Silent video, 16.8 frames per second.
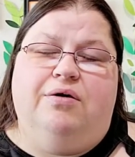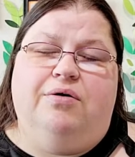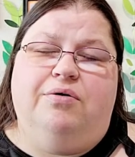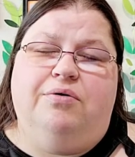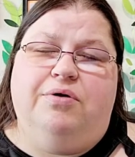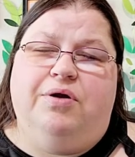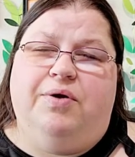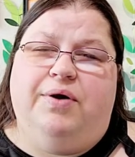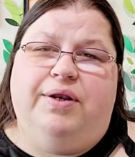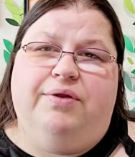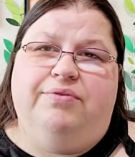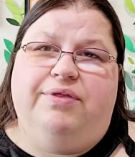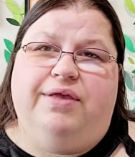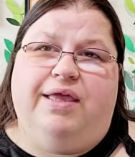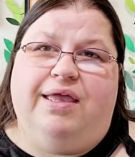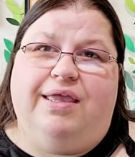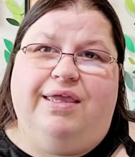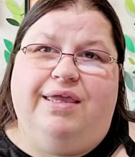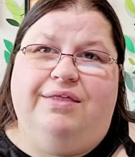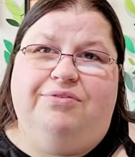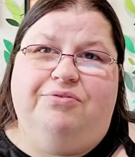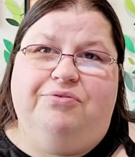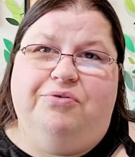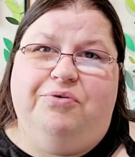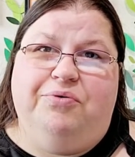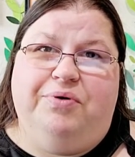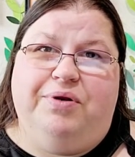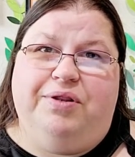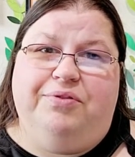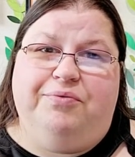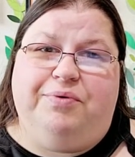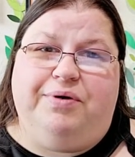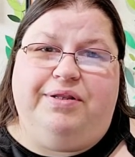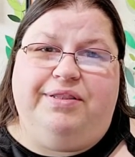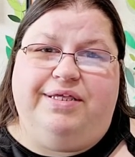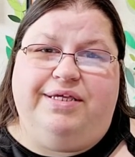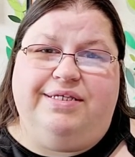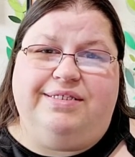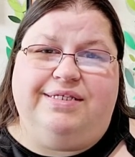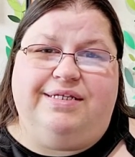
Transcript: oh no, I don't think I can get through another one of these.